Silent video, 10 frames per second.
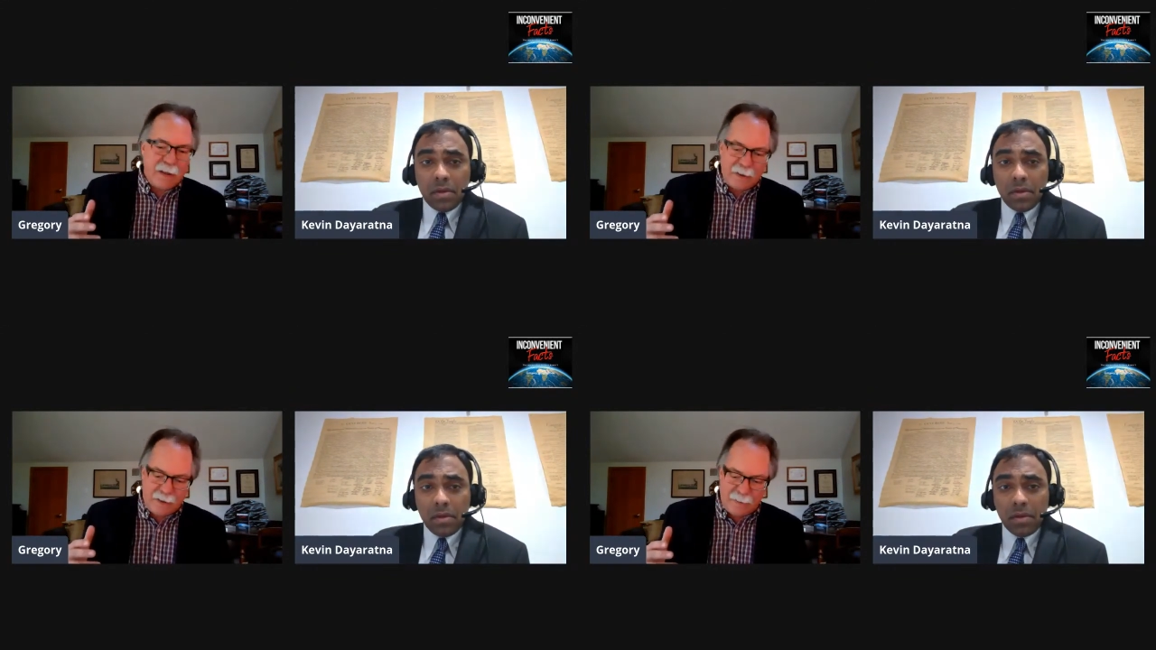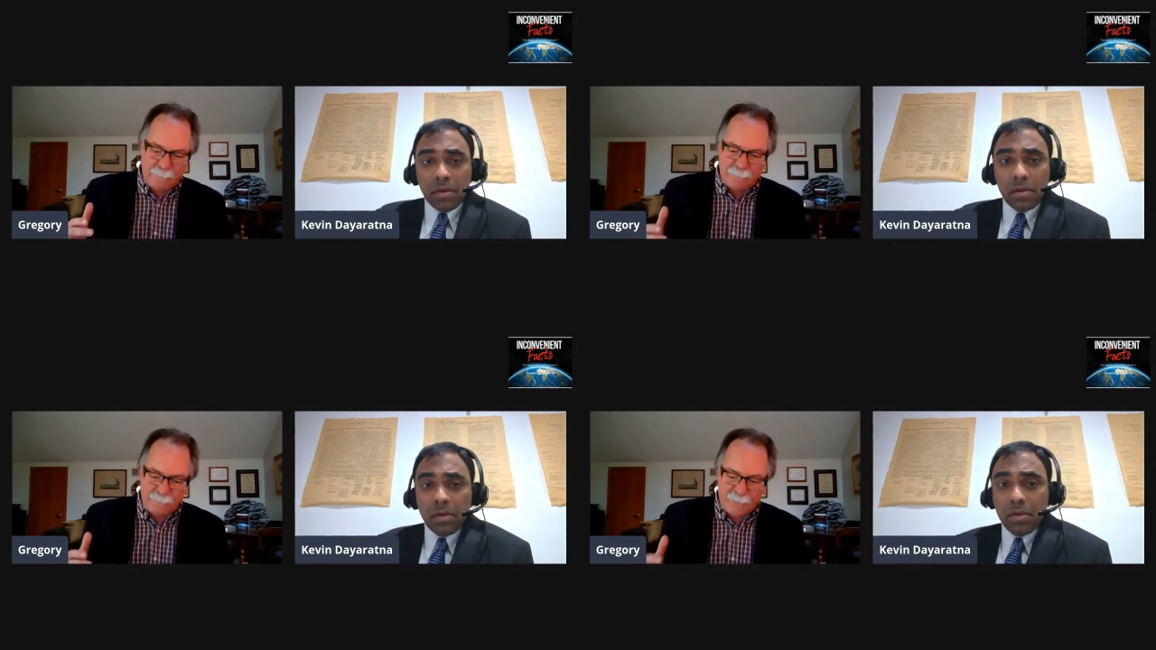Speaker 1: That is
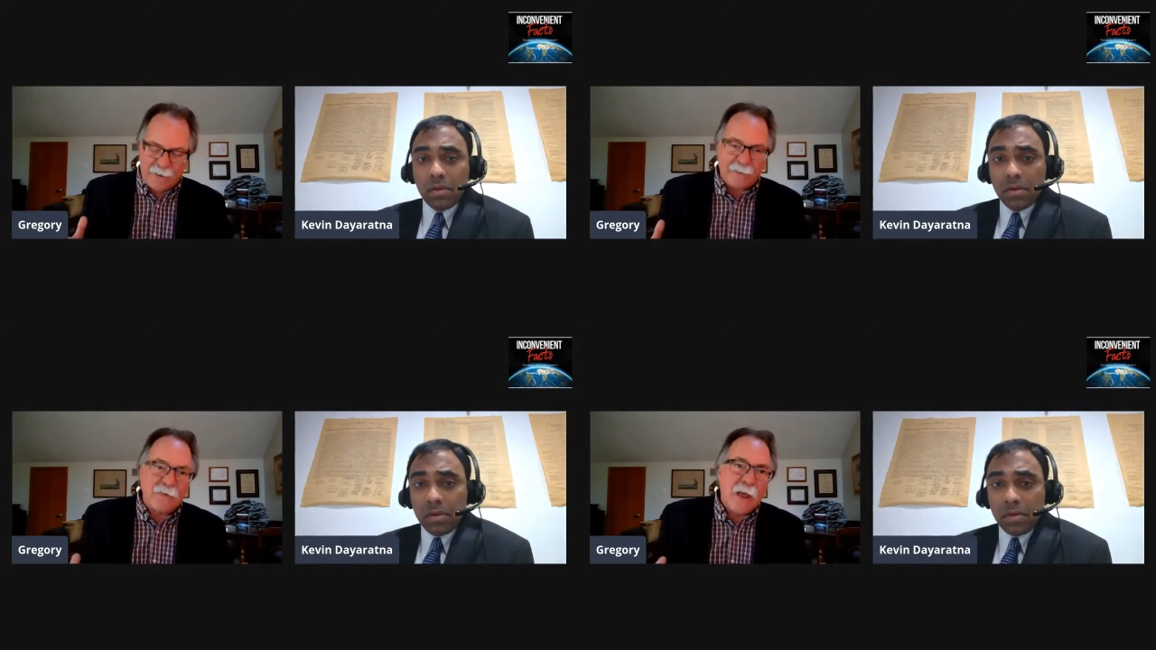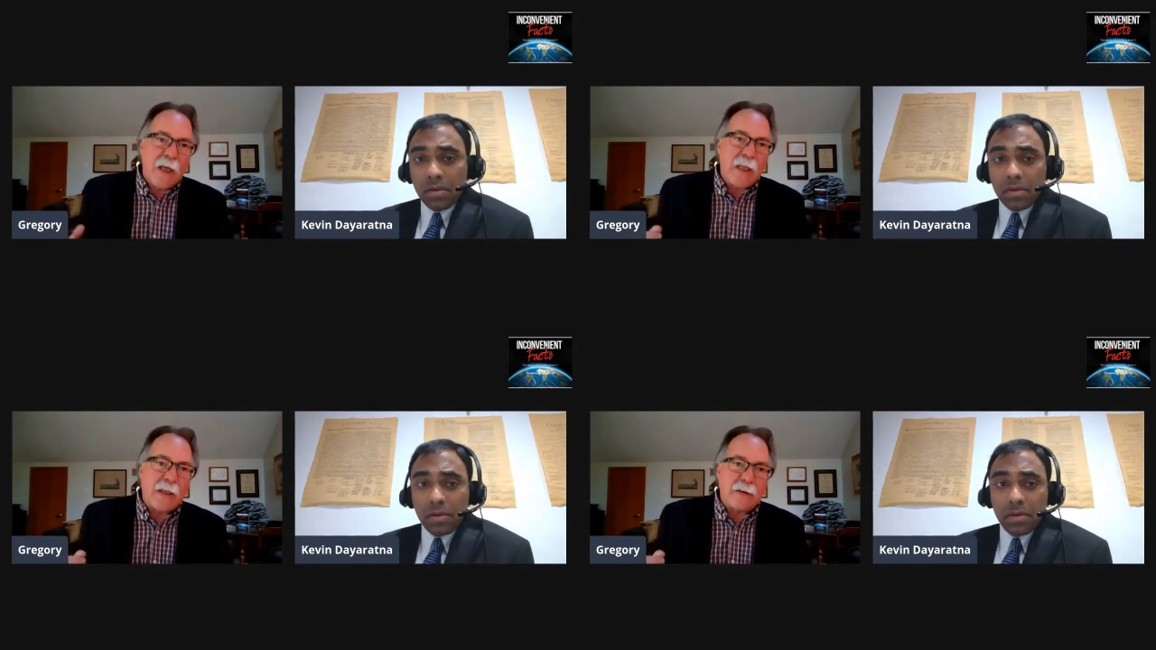correct. Yes.
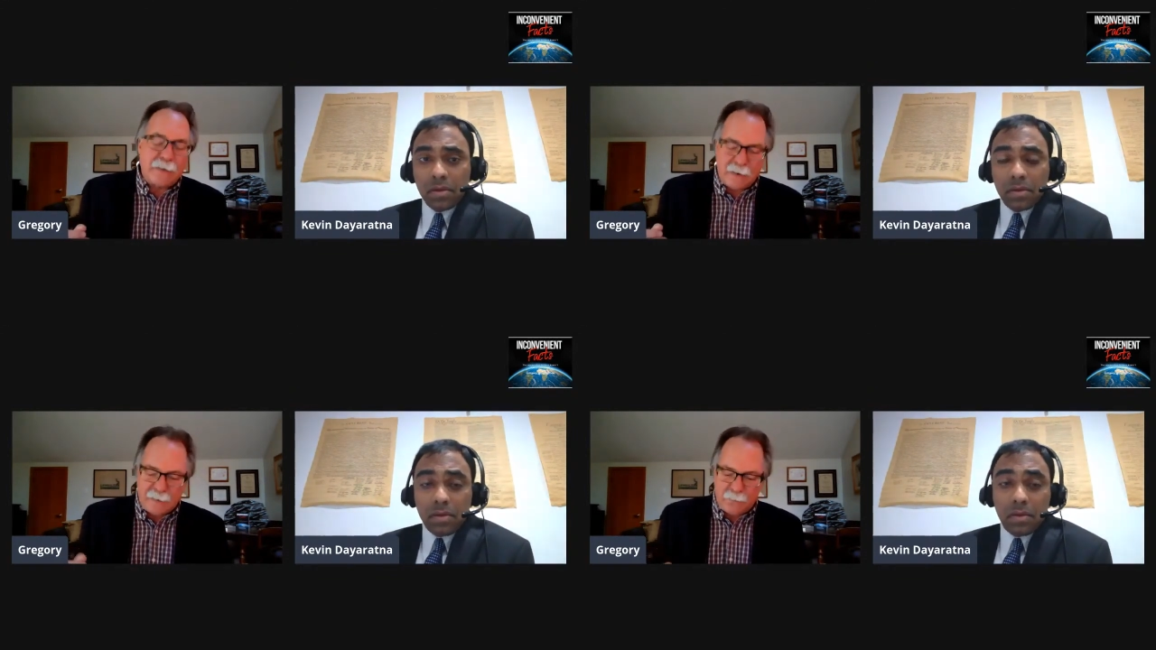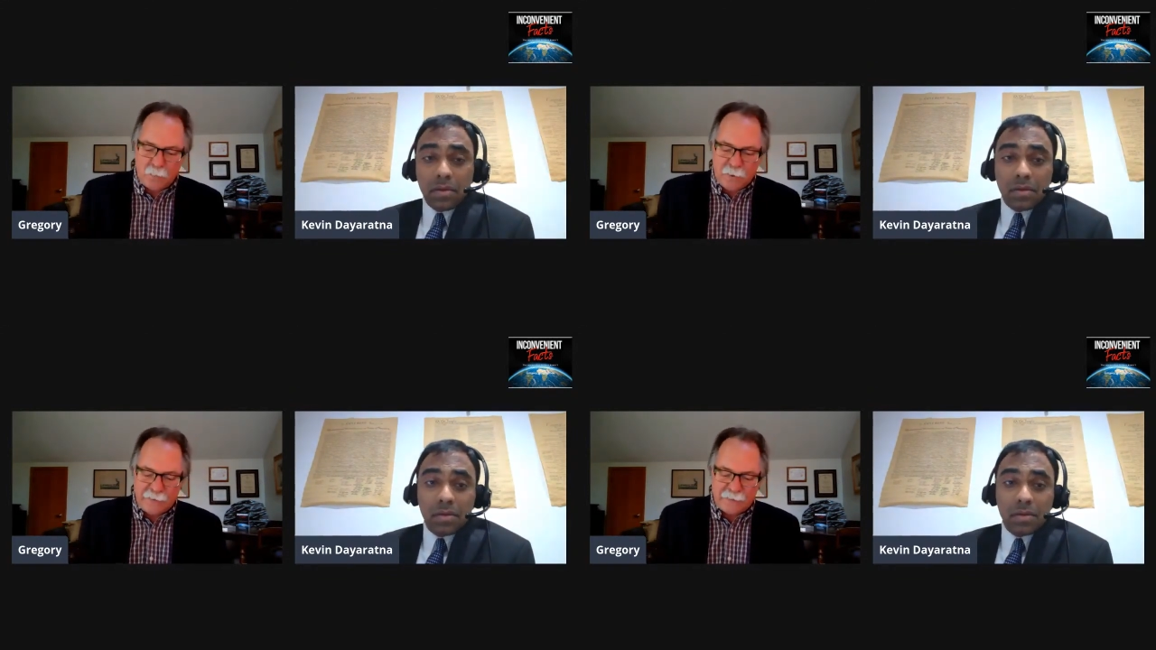And uh,
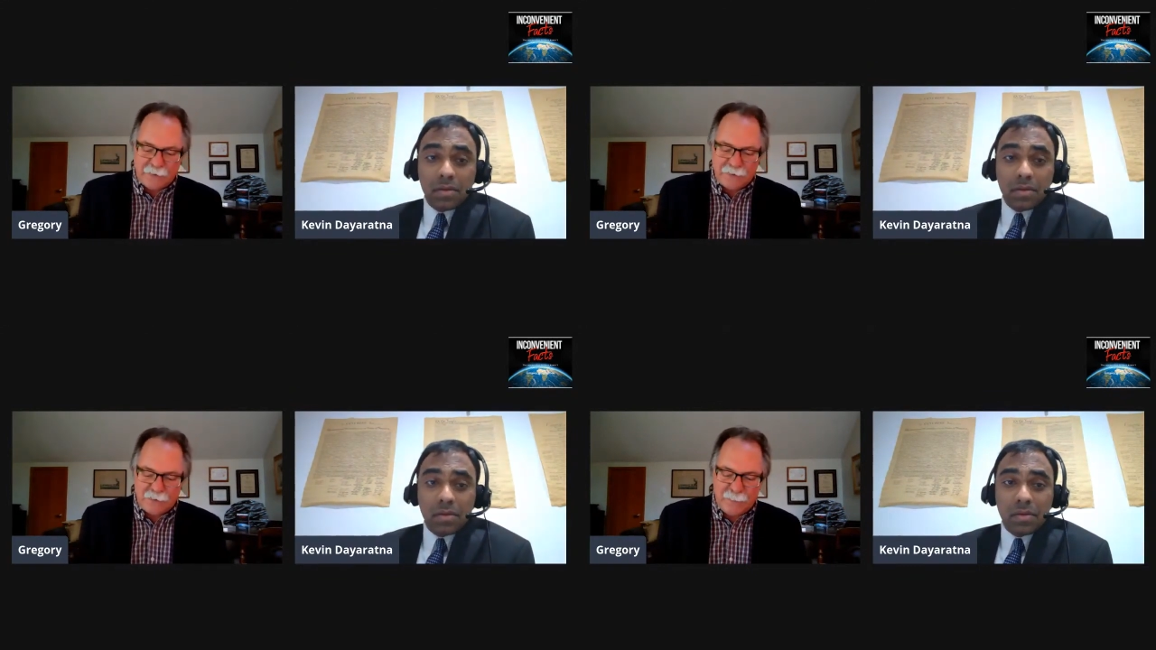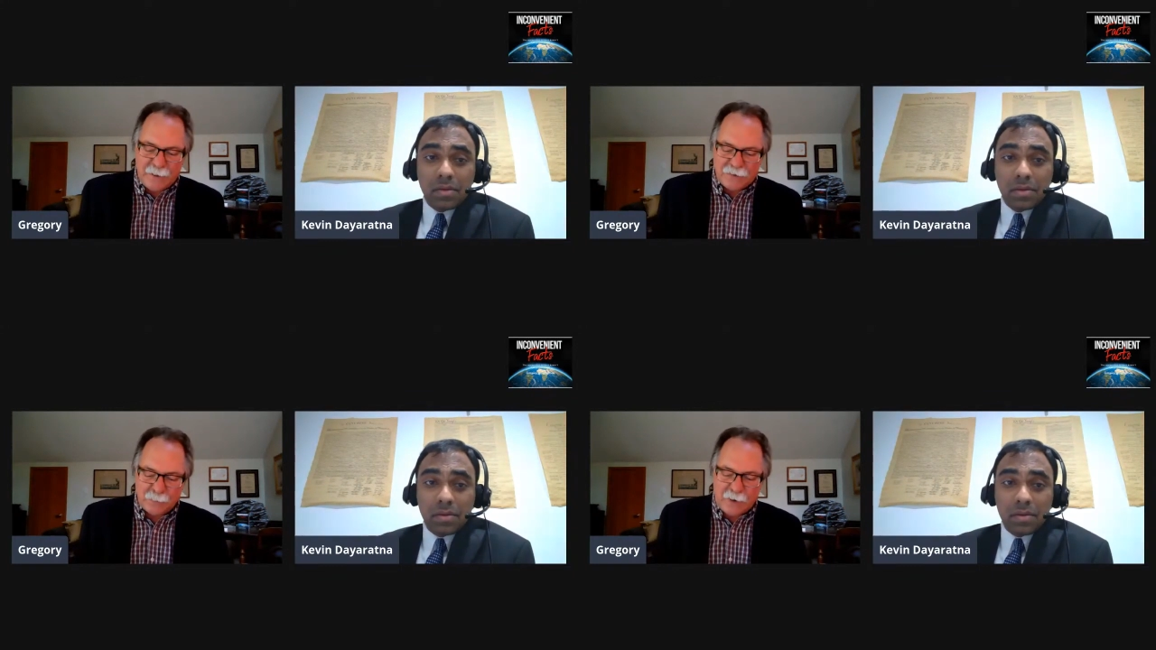one of the things you
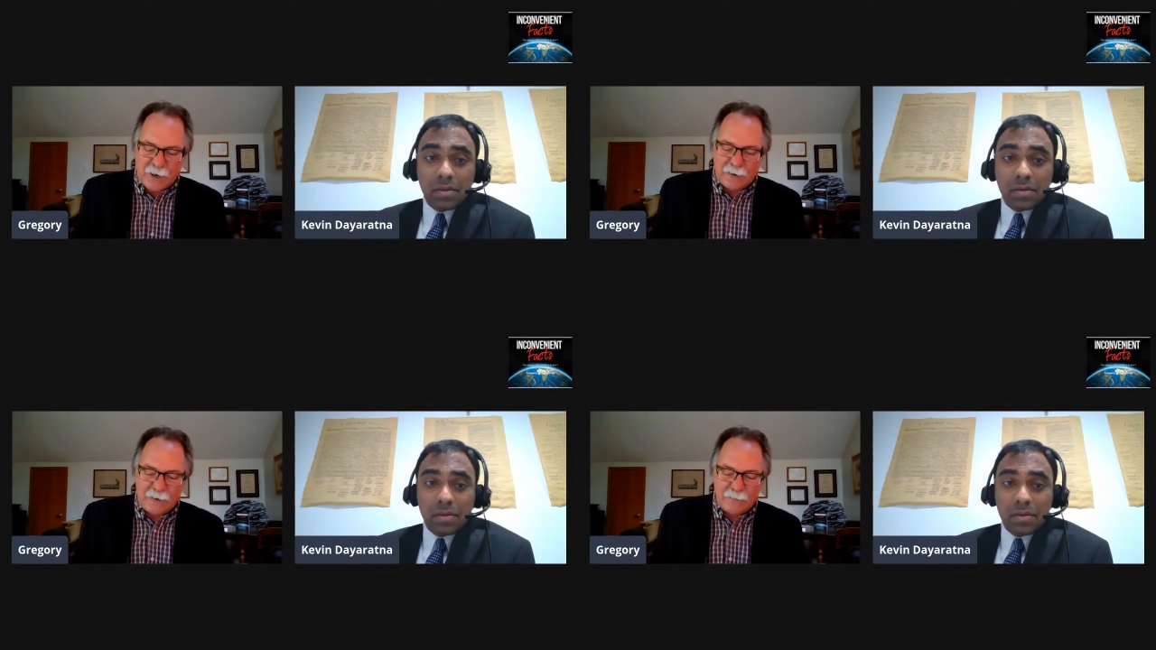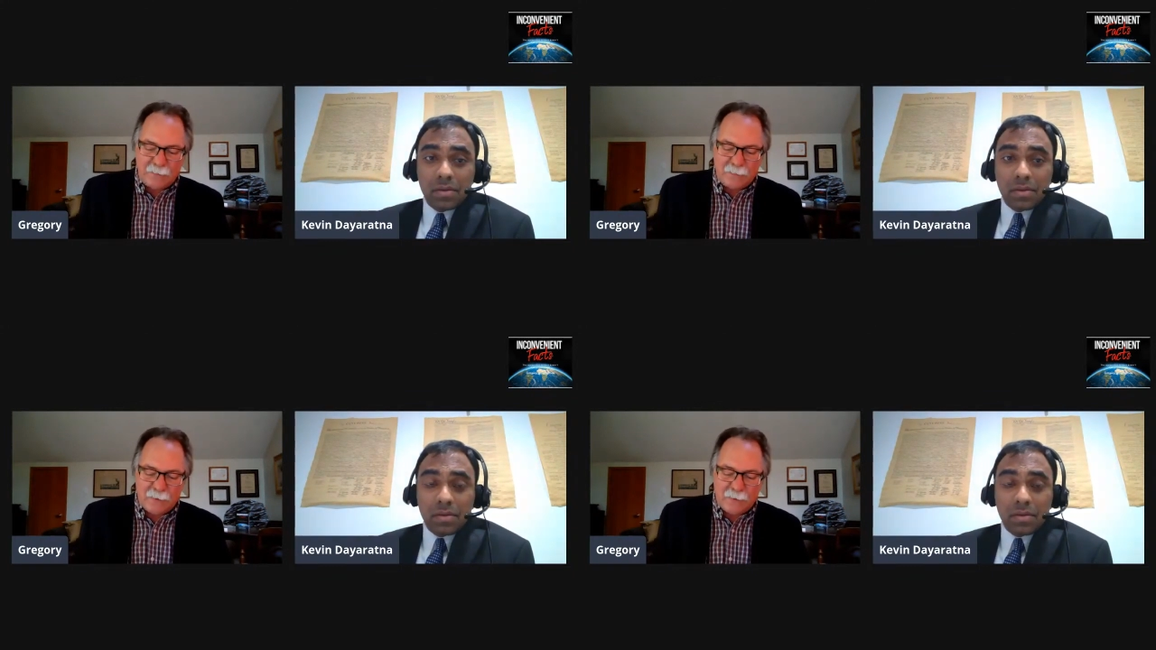mentioned, what I love,